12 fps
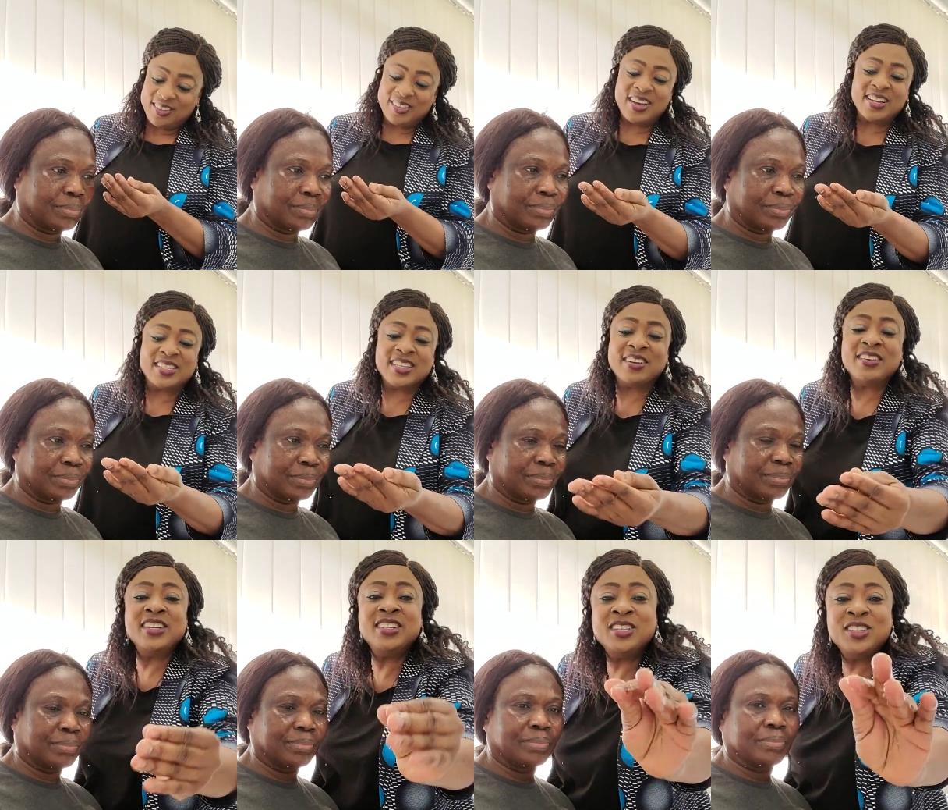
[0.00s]
Speaker 1: Guys, I
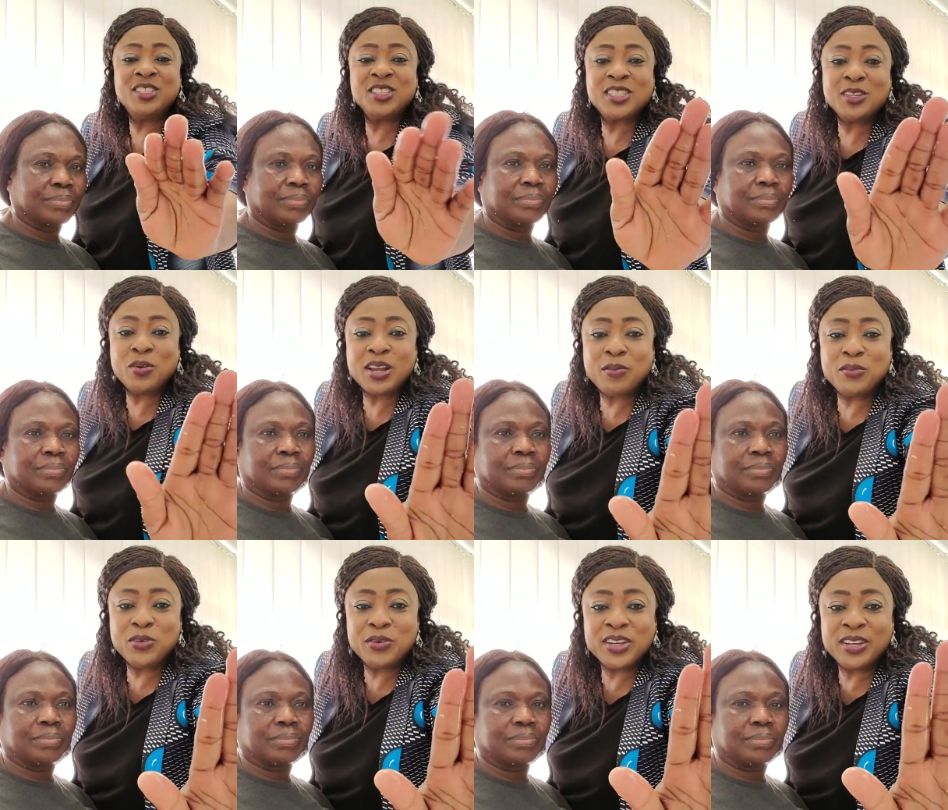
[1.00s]
really need you to see what I'm
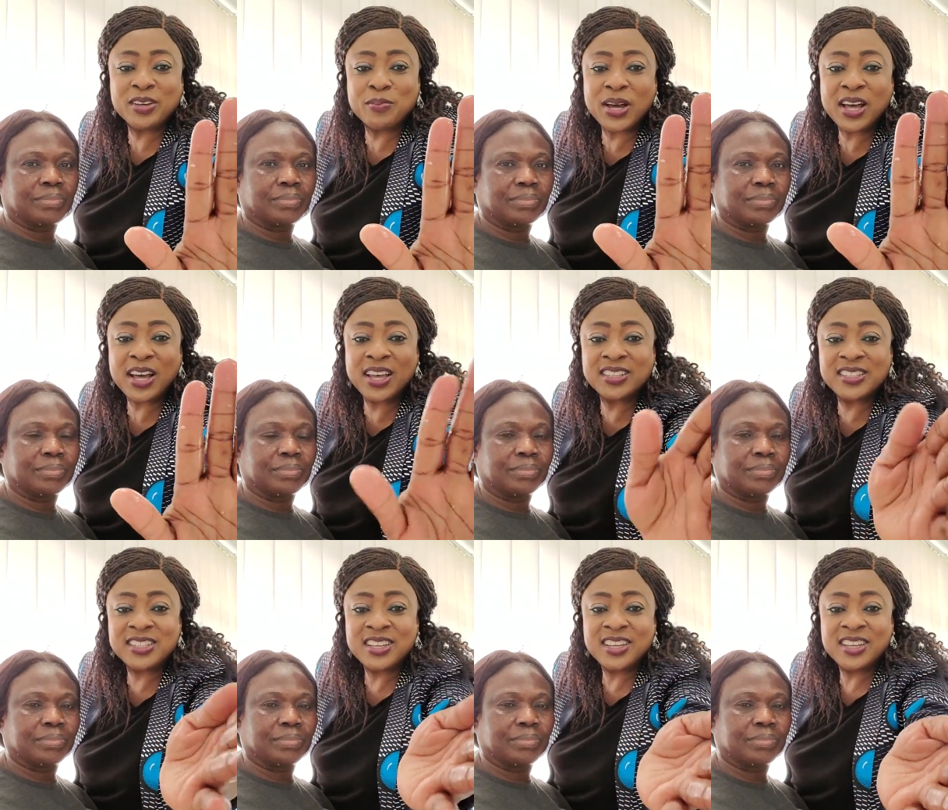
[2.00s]
doing. Look at my
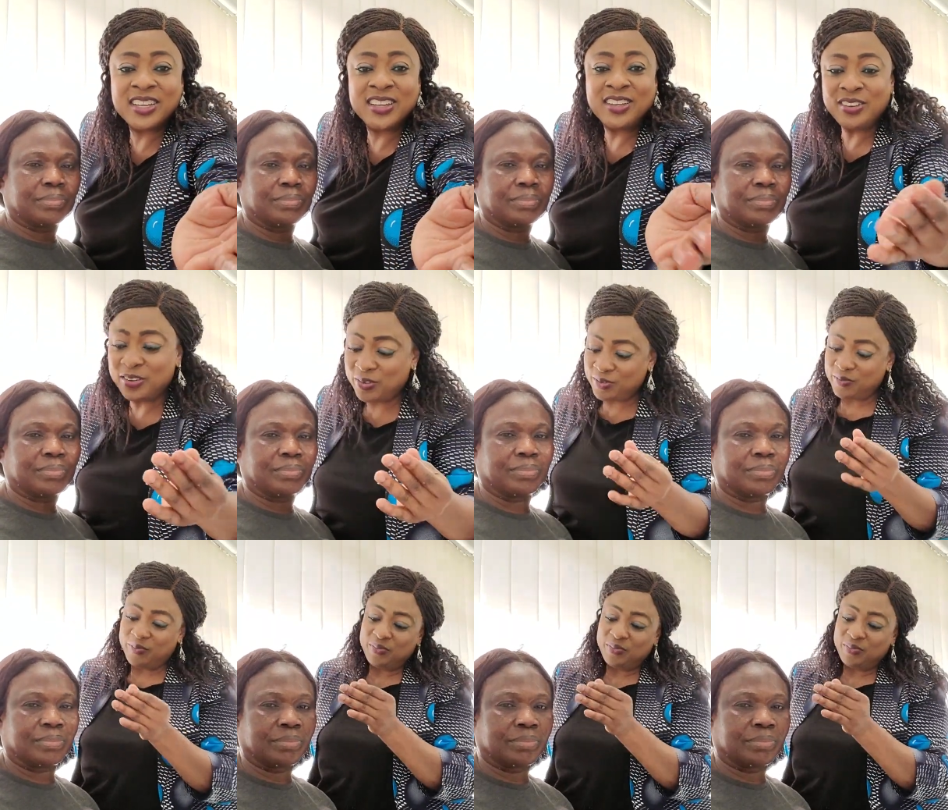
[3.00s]
hands. You know,